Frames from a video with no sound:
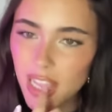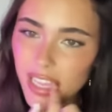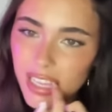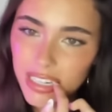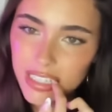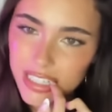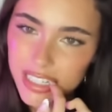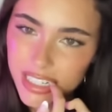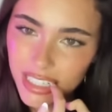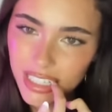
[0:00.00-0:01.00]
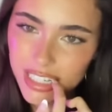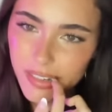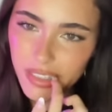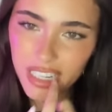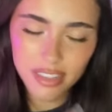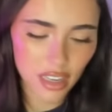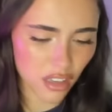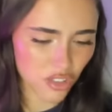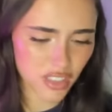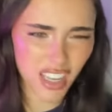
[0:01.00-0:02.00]
And I just, I'll do this and I'll
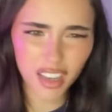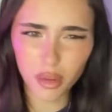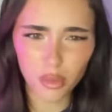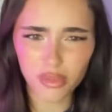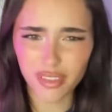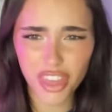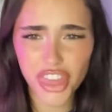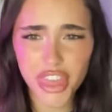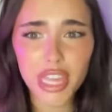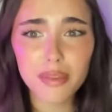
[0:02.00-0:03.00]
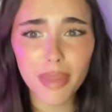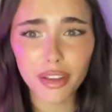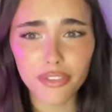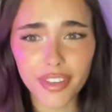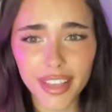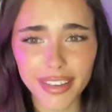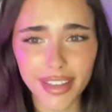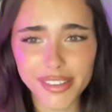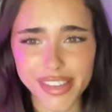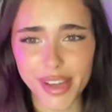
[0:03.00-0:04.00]
just like thin my fake
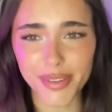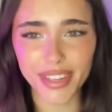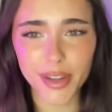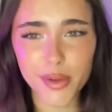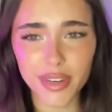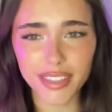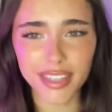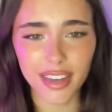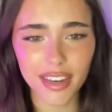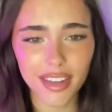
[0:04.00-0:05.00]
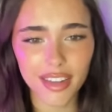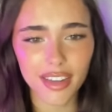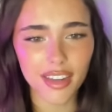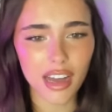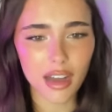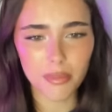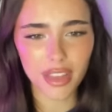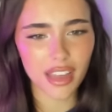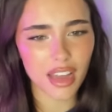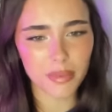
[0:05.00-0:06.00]
nails out. Like who does that? Um, but
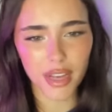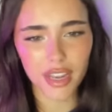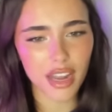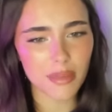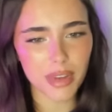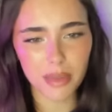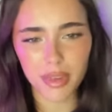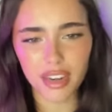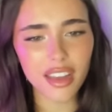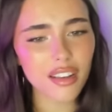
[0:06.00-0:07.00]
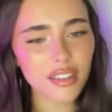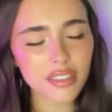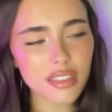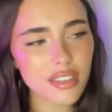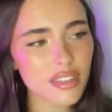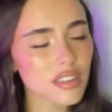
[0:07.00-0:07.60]
yeah, I bite, I bite my nails.